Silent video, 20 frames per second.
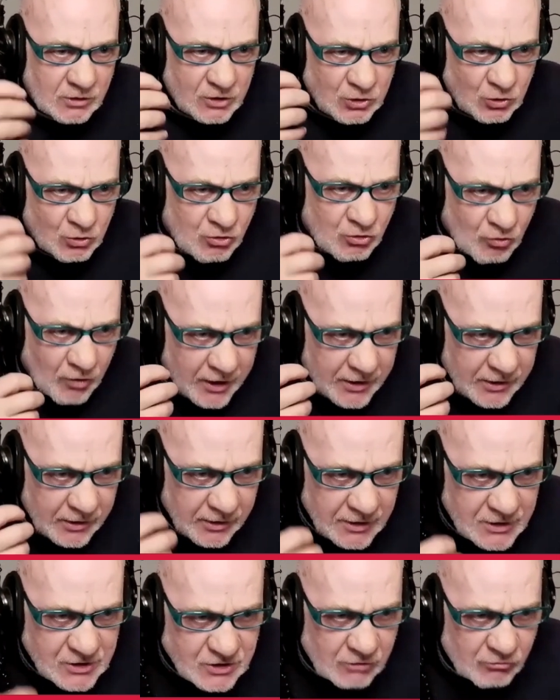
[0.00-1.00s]
Ukraine
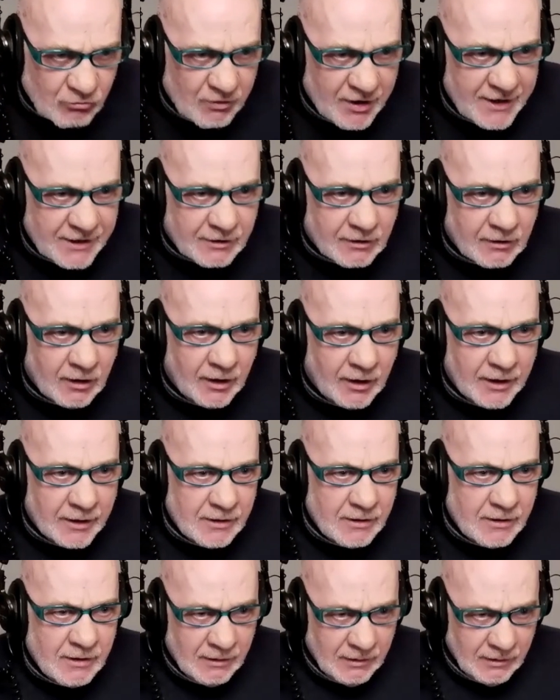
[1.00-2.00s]
is the red
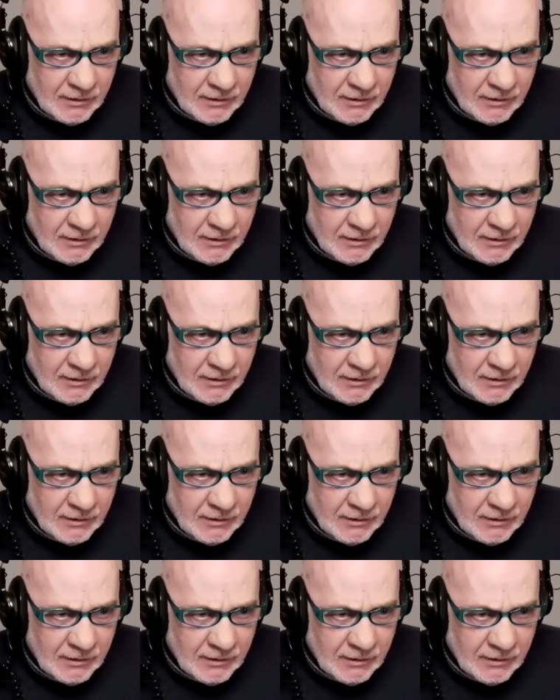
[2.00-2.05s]
line.